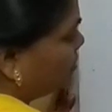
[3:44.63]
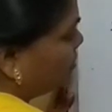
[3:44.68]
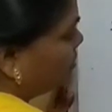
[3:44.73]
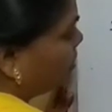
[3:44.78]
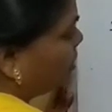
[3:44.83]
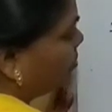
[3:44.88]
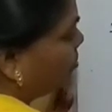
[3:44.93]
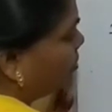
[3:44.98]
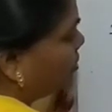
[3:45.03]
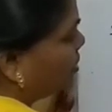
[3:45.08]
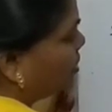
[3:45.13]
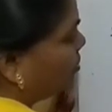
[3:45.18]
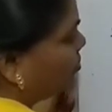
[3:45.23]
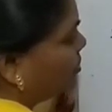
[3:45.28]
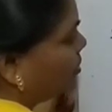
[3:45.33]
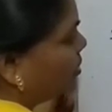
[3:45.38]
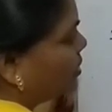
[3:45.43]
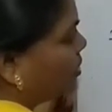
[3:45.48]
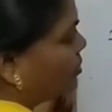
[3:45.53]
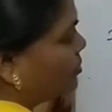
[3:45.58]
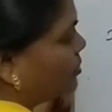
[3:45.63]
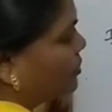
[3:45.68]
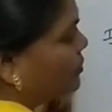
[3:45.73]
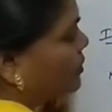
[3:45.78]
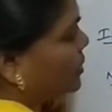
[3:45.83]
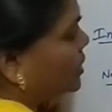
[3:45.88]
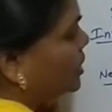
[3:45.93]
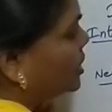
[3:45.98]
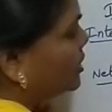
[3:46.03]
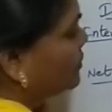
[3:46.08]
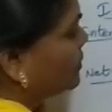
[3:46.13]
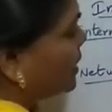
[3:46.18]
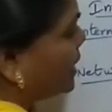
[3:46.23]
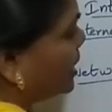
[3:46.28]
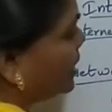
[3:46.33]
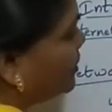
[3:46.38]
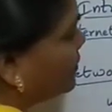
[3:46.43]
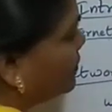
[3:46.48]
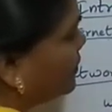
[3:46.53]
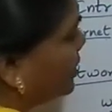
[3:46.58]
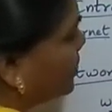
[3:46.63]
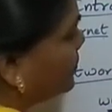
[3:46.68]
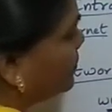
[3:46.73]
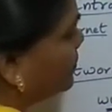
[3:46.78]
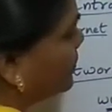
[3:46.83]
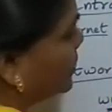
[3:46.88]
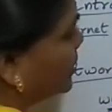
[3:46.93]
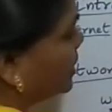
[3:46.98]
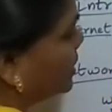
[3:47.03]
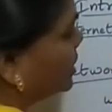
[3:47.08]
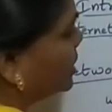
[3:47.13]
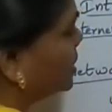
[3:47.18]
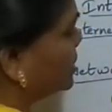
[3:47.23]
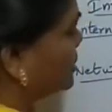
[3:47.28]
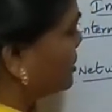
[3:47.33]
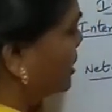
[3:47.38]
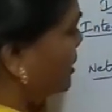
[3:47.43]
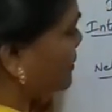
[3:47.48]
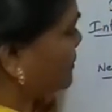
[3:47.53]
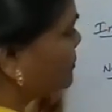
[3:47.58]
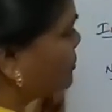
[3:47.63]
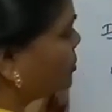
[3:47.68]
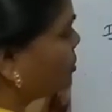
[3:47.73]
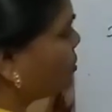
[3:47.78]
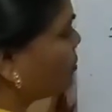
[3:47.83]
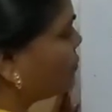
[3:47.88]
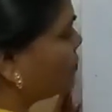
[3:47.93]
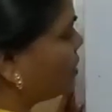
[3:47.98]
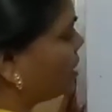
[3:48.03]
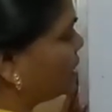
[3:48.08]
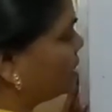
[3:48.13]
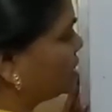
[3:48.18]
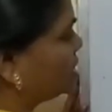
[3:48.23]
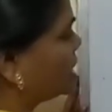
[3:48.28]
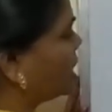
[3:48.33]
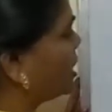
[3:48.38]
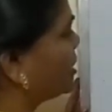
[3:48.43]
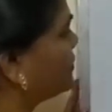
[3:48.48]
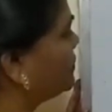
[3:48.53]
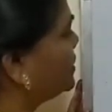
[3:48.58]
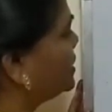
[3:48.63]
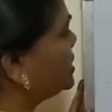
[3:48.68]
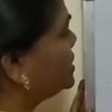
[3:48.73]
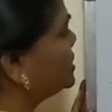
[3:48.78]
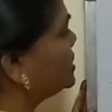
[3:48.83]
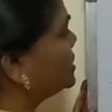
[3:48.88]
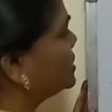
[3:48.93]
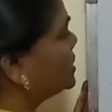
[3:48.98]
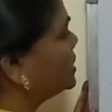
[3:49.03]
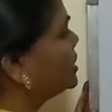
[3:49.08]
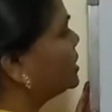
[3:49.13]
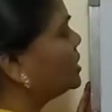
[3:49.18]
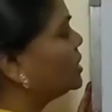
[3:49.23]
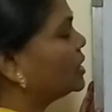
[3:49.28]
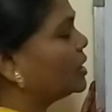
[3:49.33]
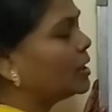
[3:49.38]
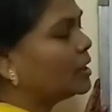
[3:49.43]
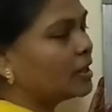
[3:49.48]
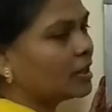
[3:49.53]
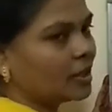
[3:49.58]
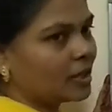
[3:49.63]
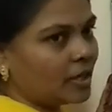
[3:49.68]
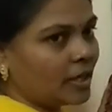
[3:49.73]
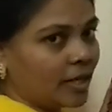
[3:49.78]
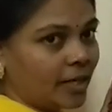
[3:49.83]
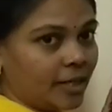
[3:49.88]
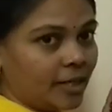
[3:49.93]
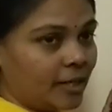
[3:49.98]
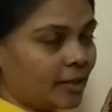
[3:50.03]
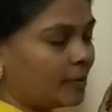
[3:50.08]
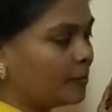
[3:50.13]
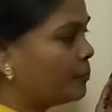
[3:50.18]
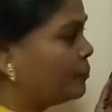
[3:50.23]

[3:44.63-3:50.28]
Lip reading: www, World Wide Web, is also one service in the internet.